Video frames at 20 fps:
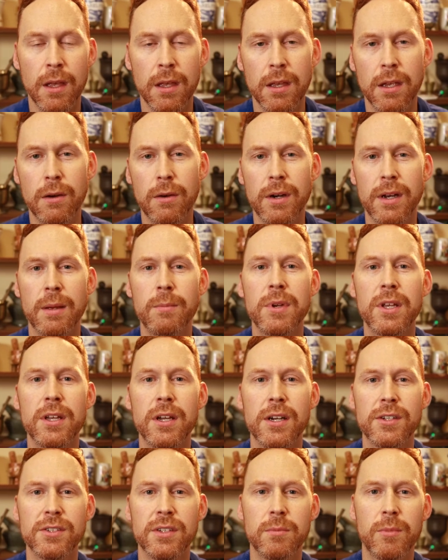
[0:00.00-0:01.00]
Here at MD
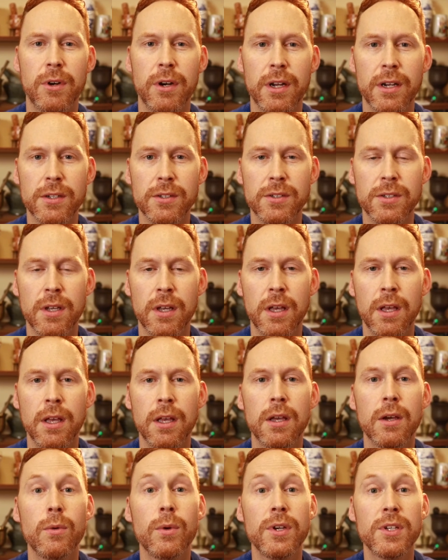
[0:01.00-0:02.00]
Custom Rx,
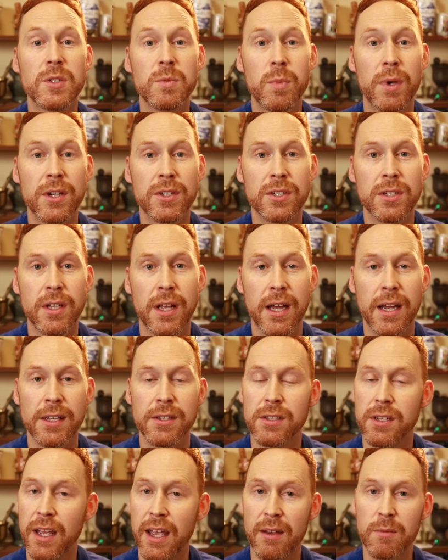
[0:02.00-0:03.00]
we
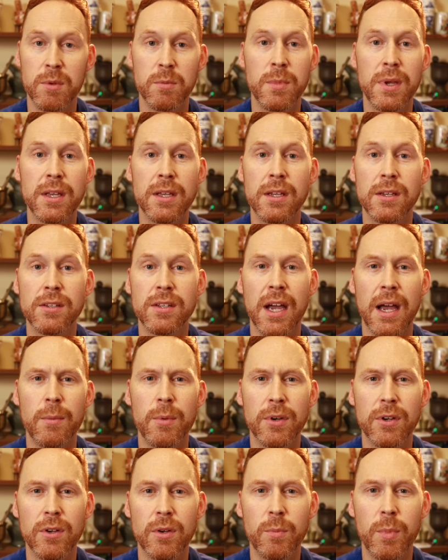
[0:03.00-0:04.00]
specialize and have been making
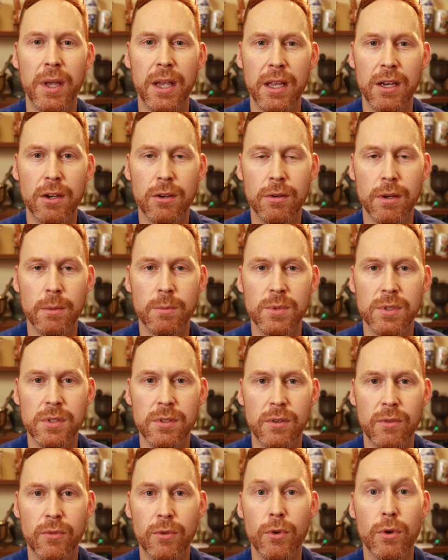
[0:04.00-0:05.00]
topical pain
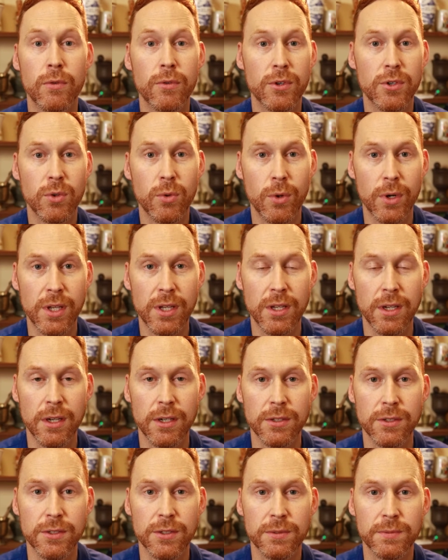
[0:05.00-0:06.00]
creams for over 20
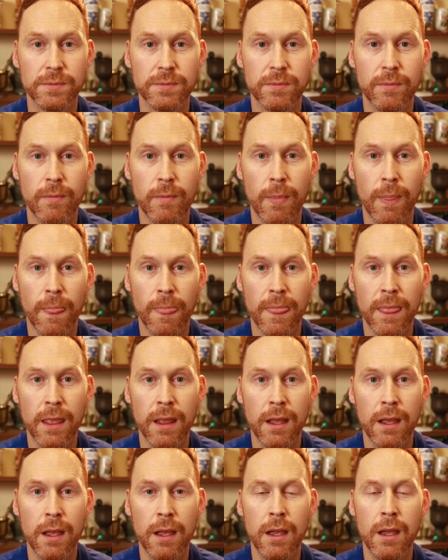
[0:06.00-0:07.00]
years.
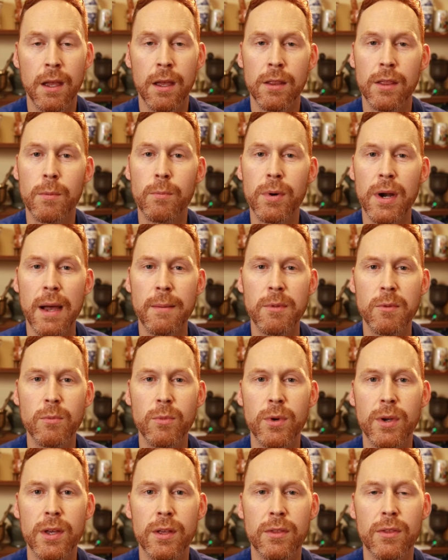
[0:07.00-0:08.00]
The problem
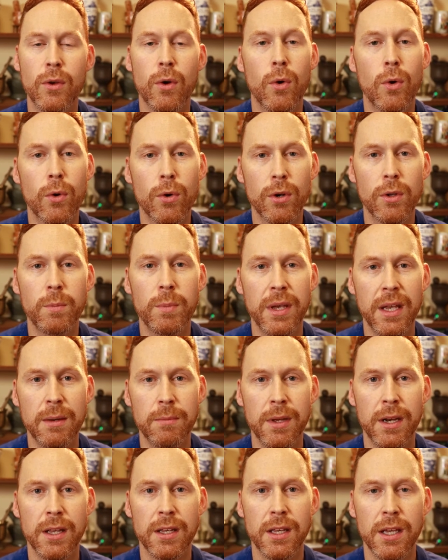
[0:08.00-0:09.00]
with oral pain
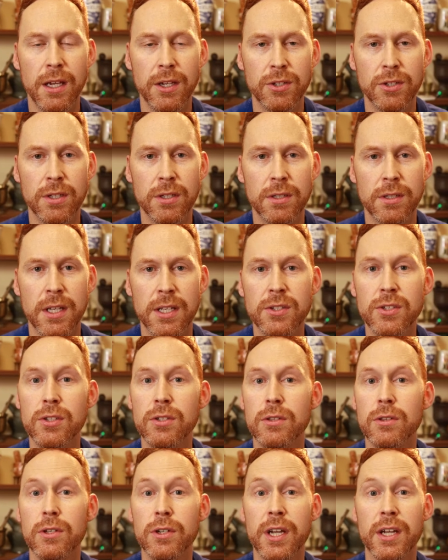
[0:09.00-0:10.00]
medication,
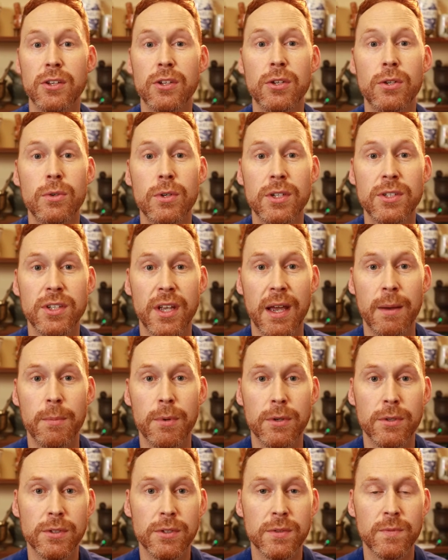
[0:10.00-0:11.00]
let's look at two
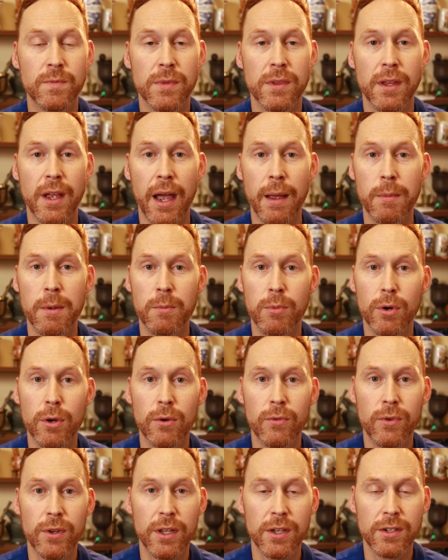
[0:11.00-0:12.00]
examples,
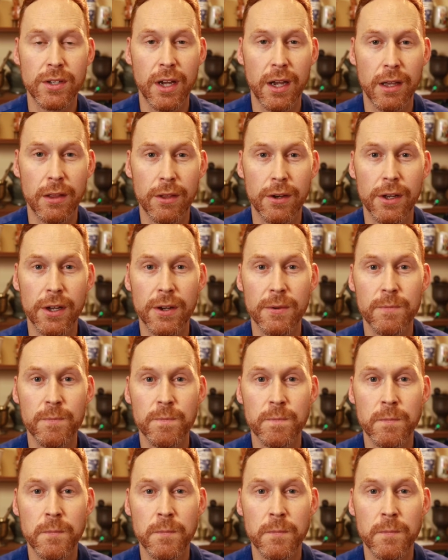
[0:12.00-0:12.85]
ibuprofen and Tylenol.